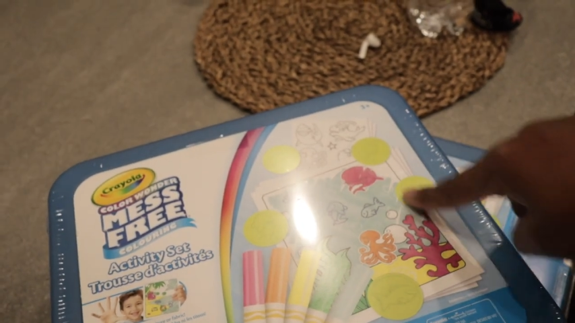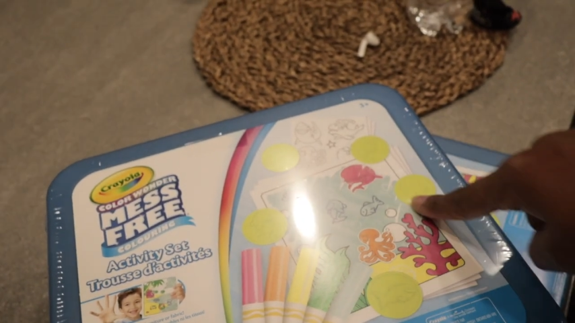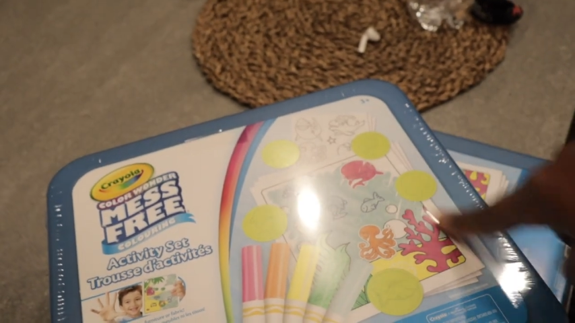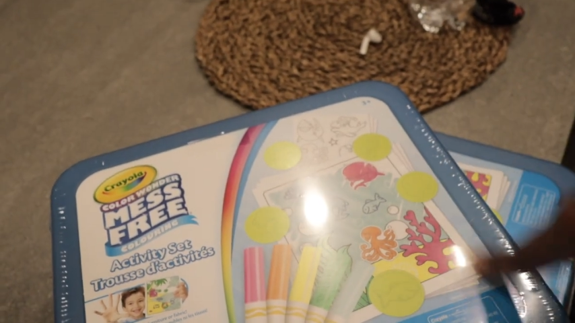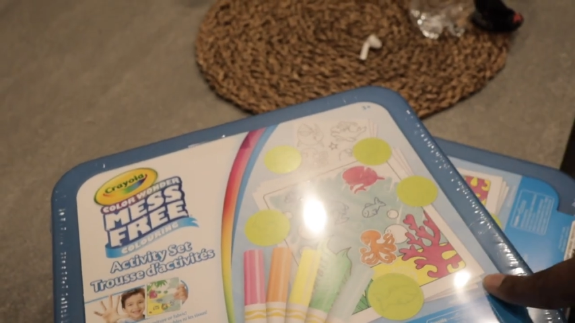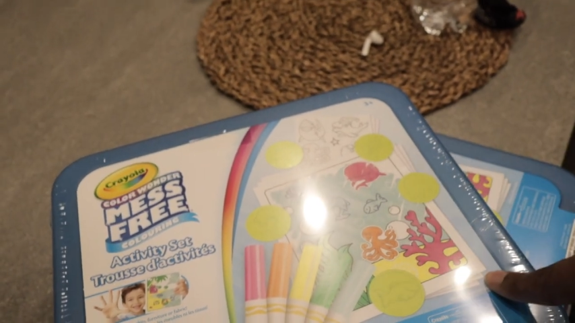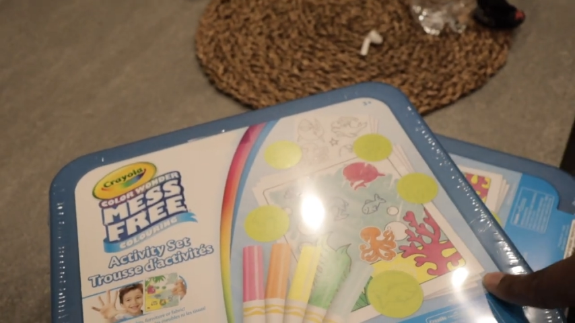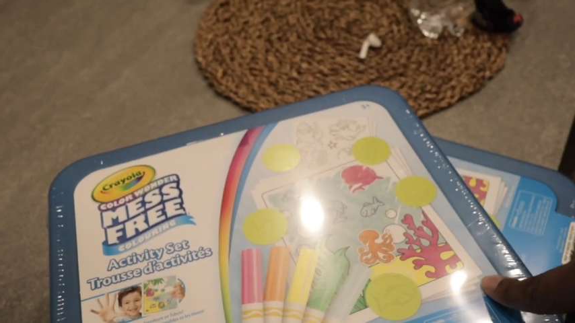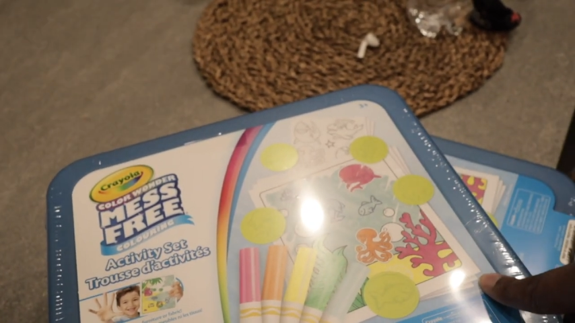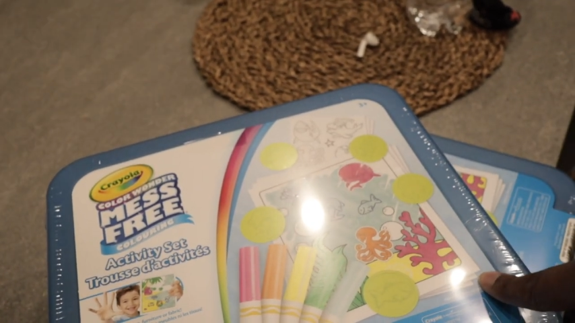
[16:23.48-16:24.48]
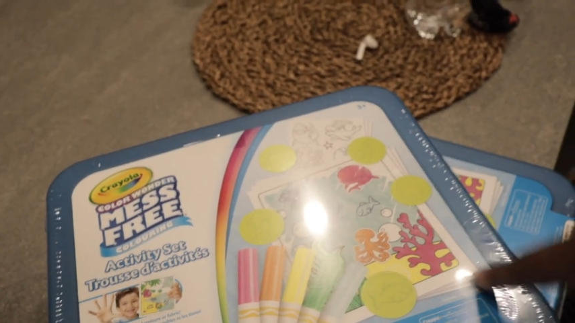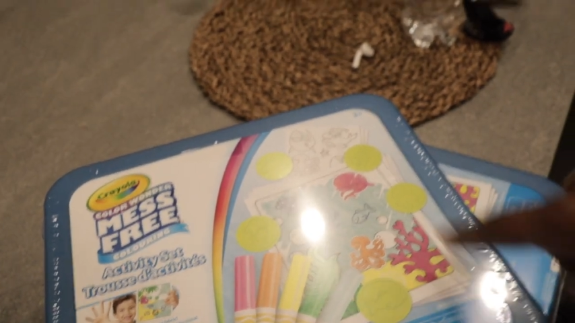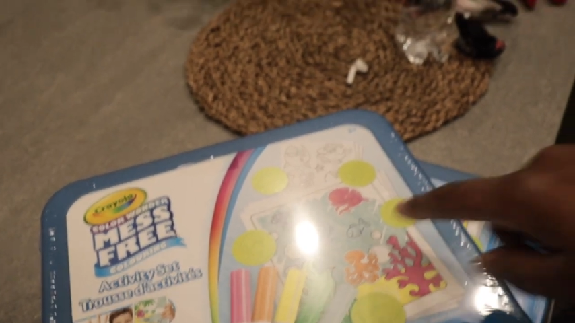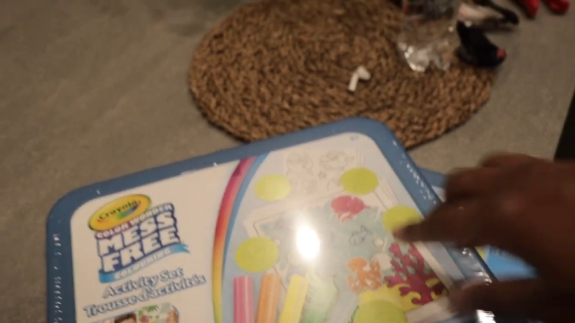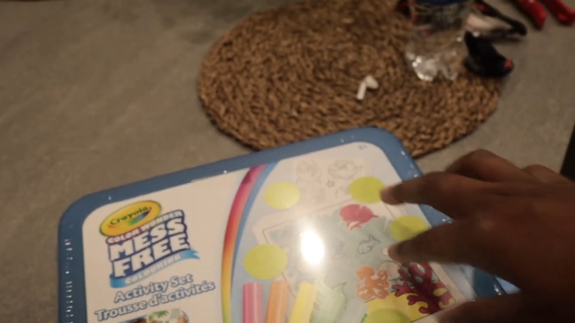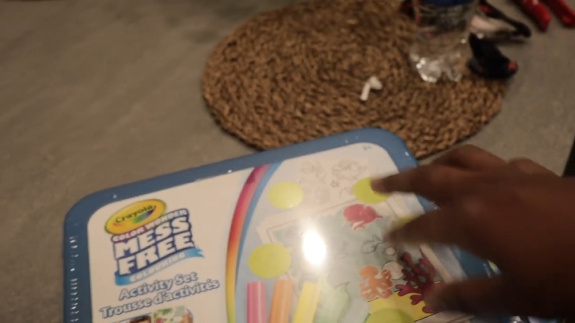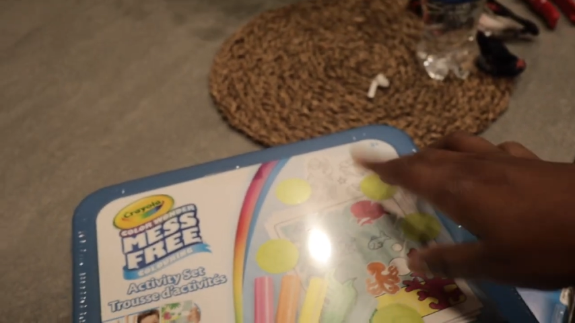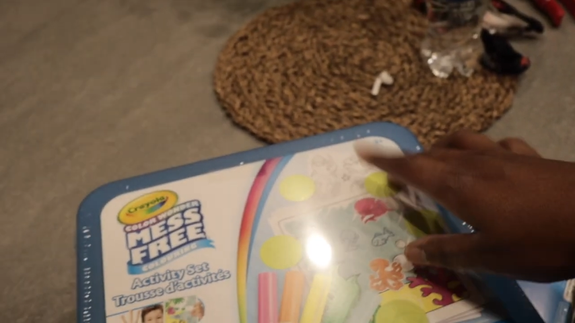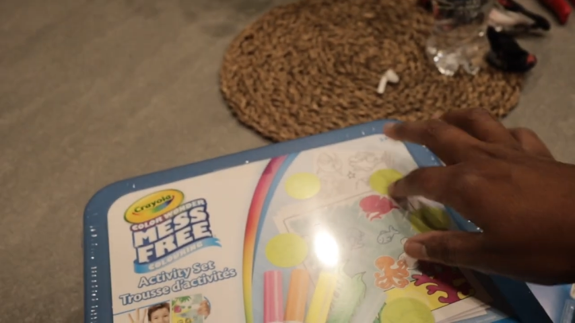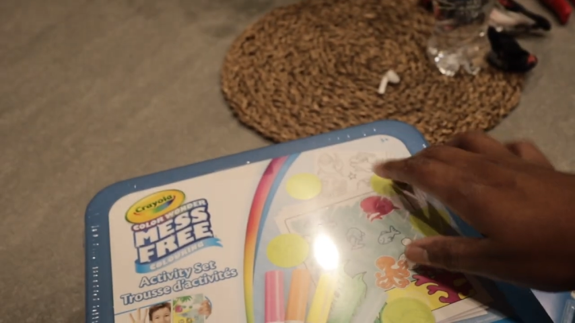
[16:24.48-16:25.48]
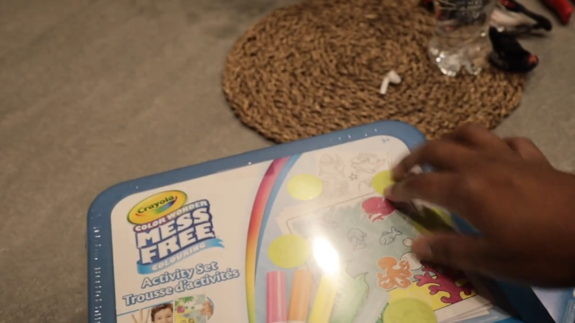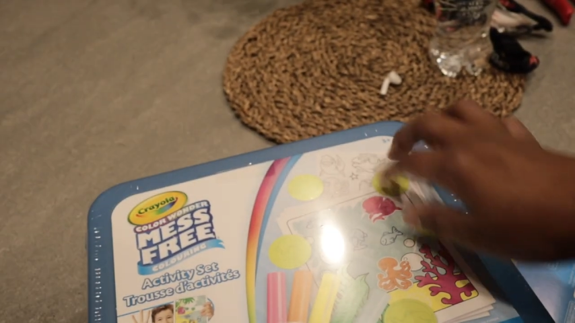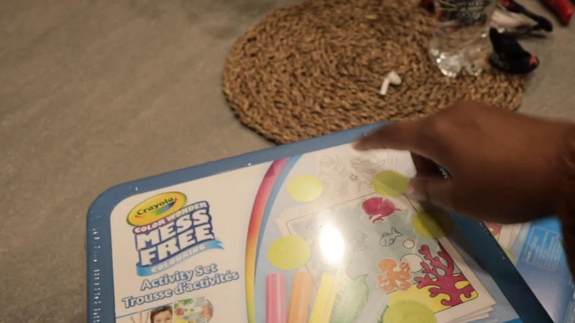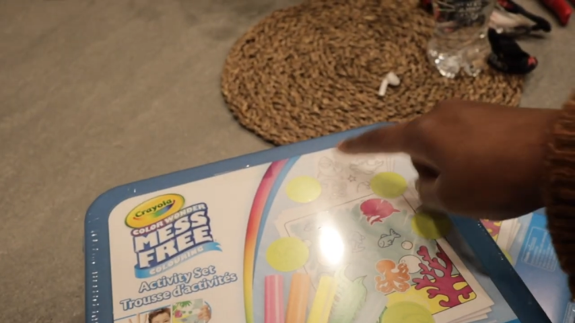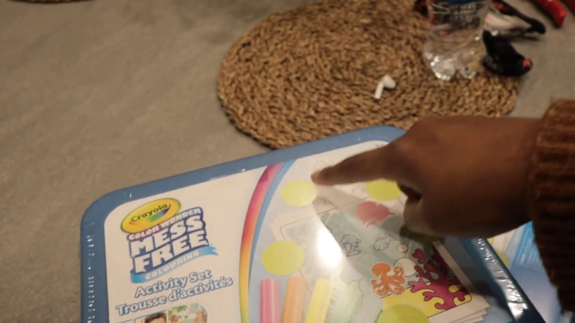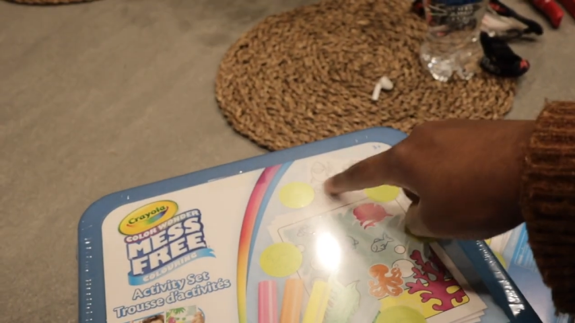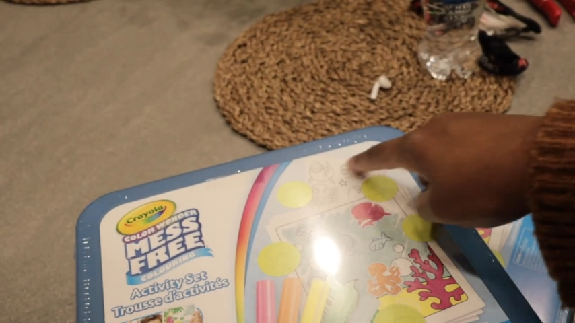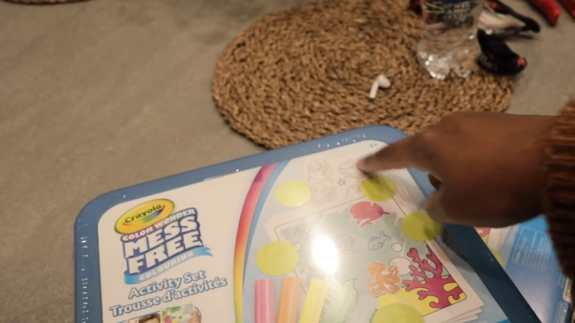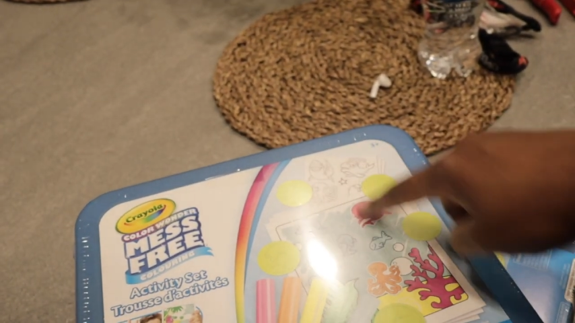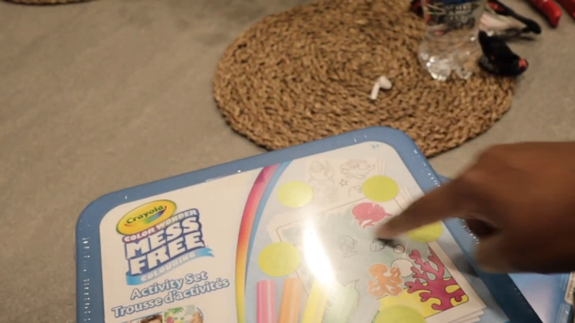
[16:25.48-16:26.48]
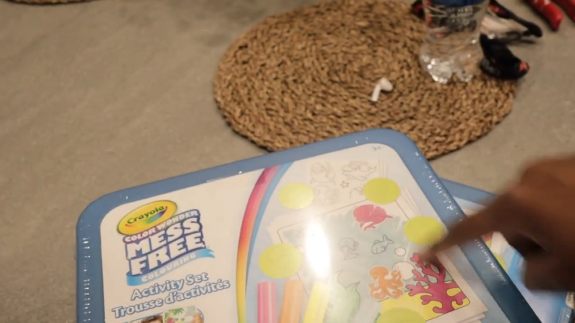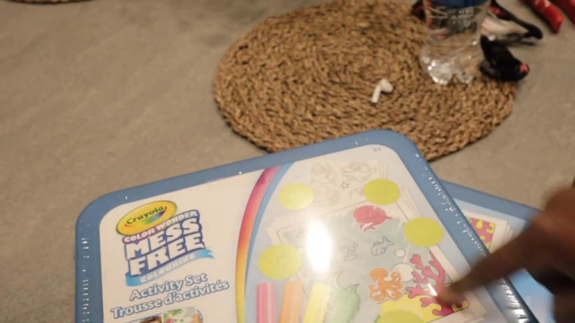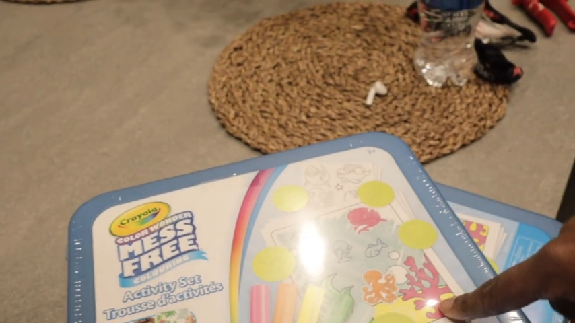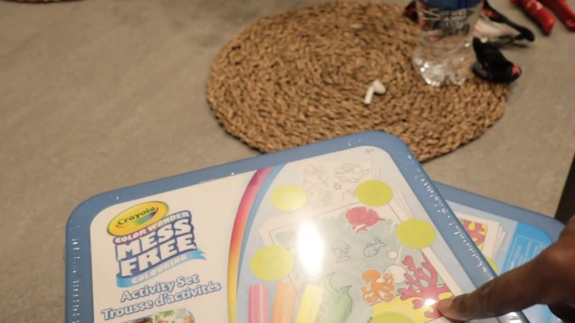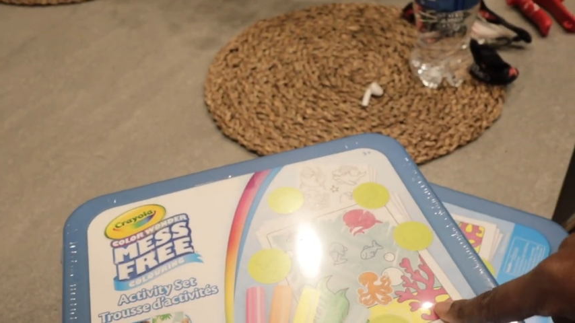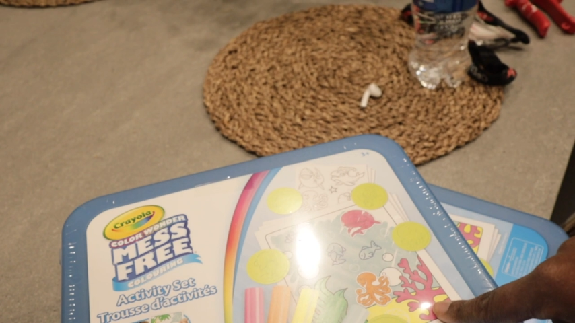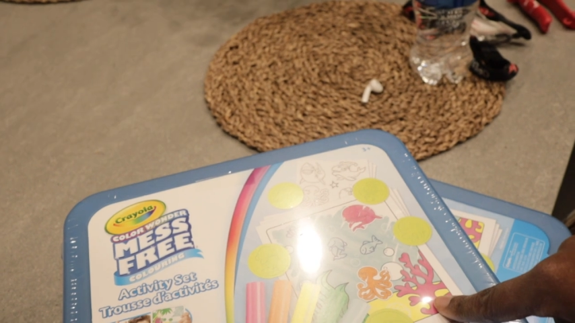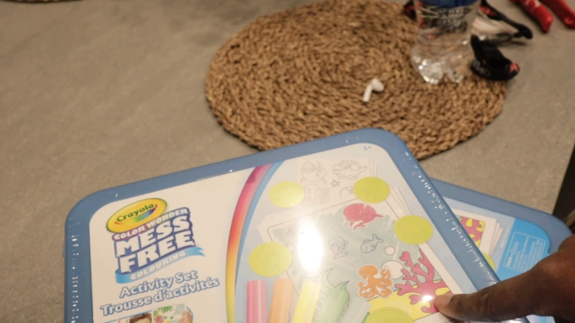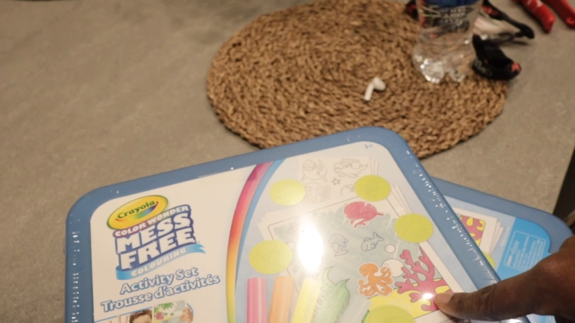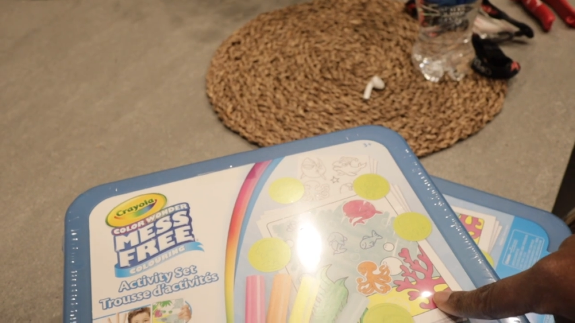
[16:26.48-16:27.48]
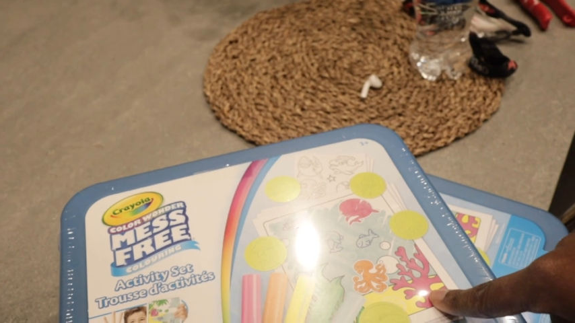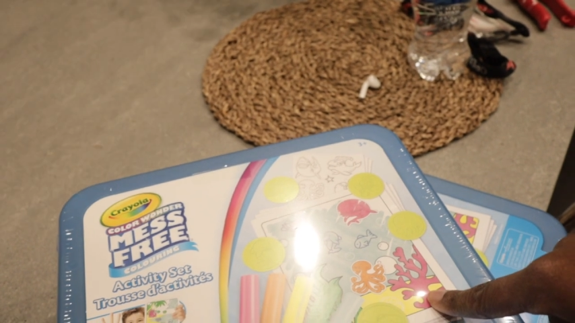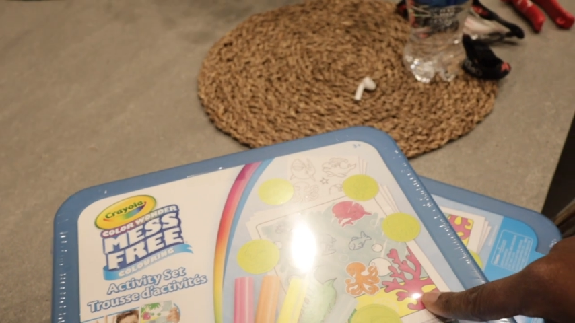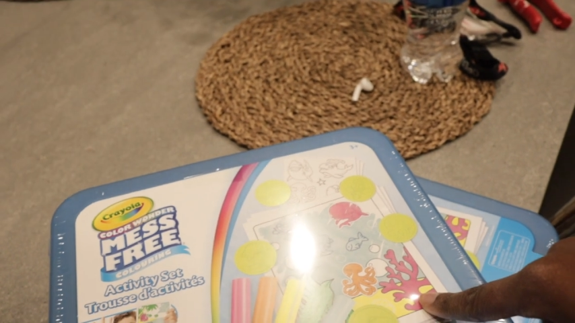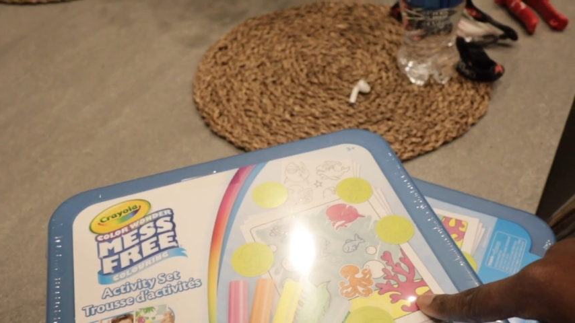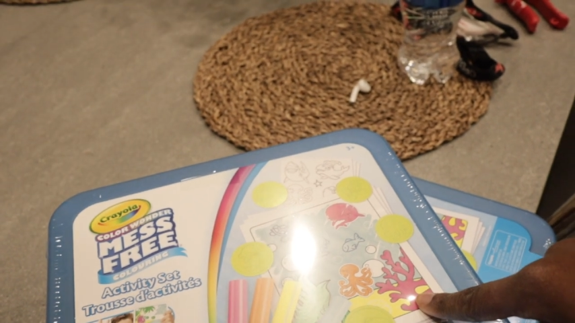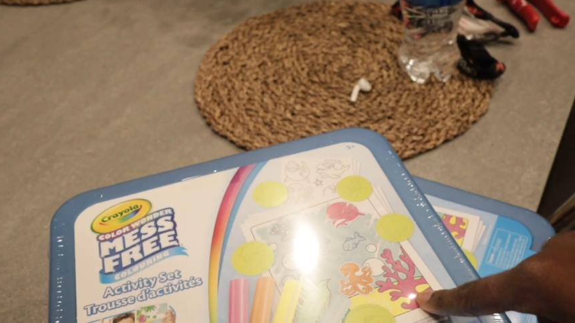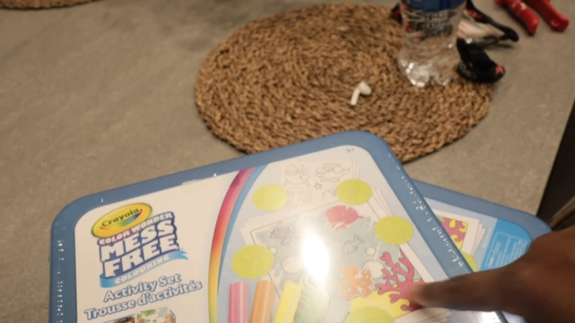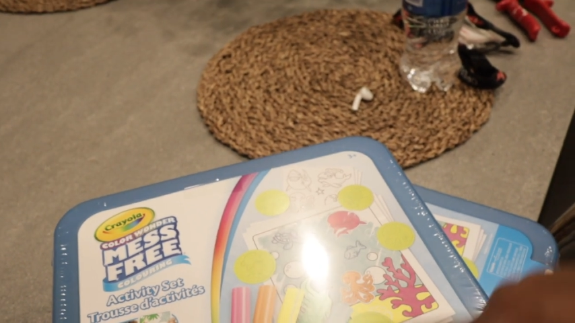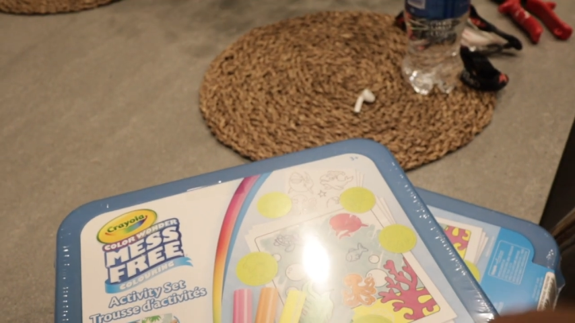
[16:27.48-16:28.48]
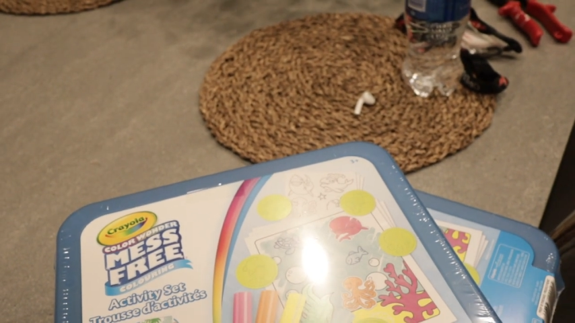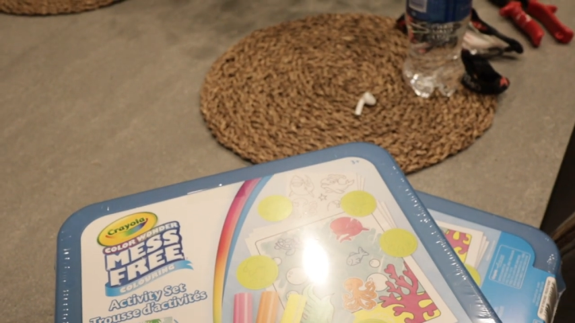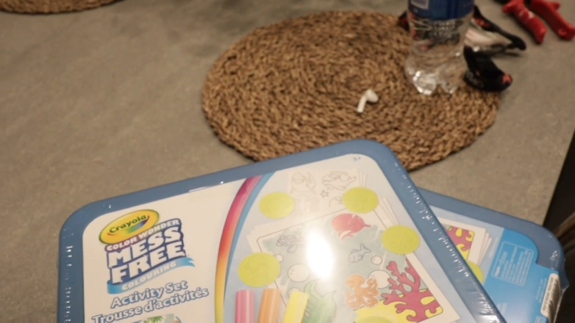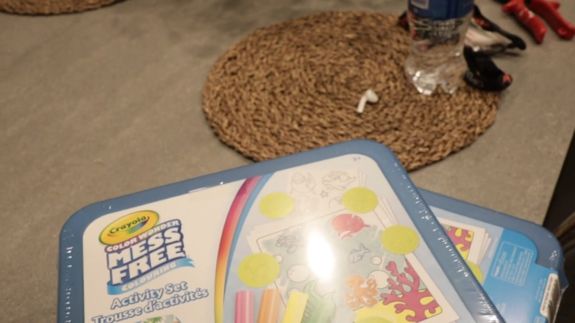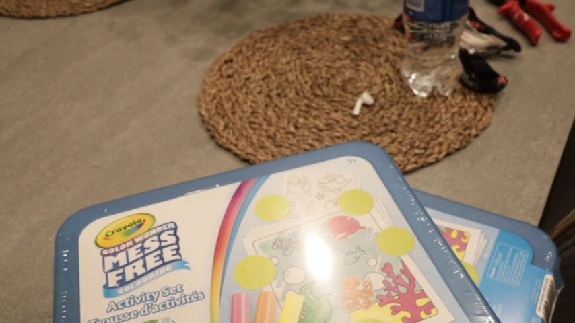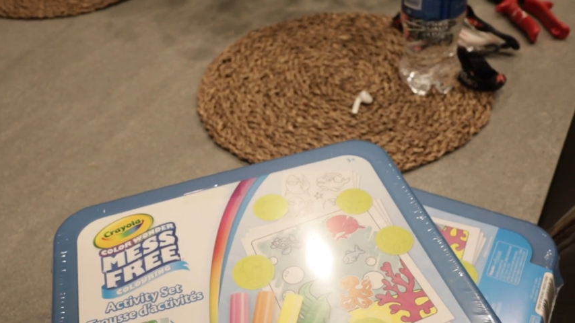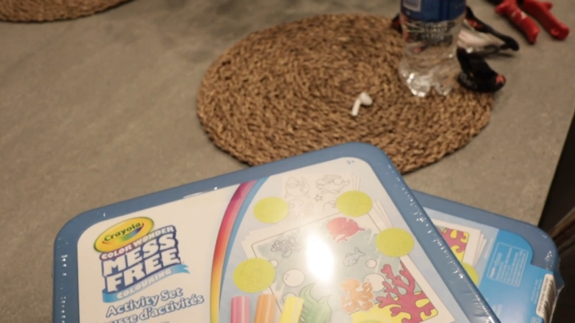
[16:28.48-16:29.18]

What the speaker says: Nobody's mouth can be seen.